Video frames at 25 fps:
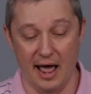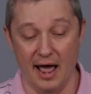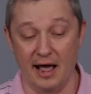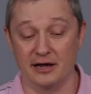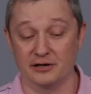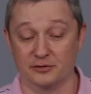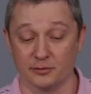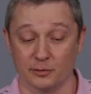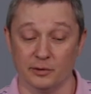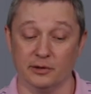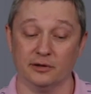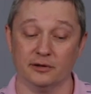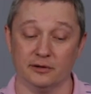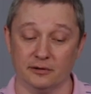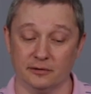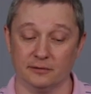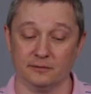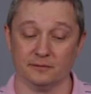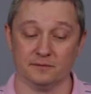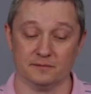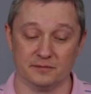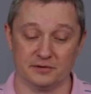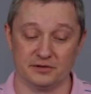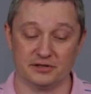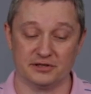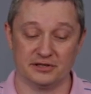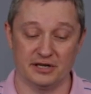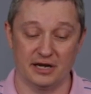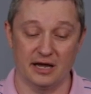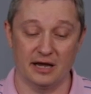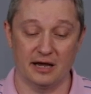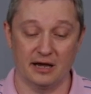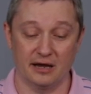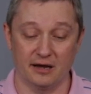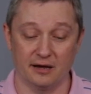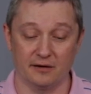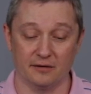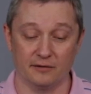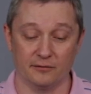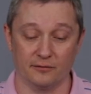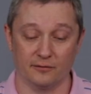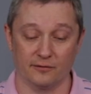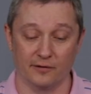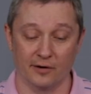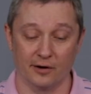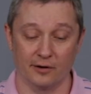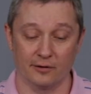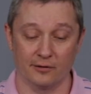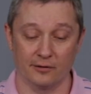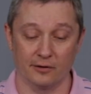as we'll see
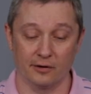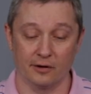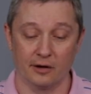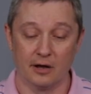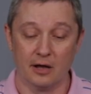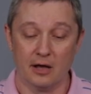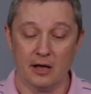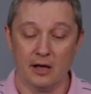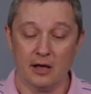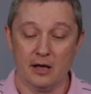further.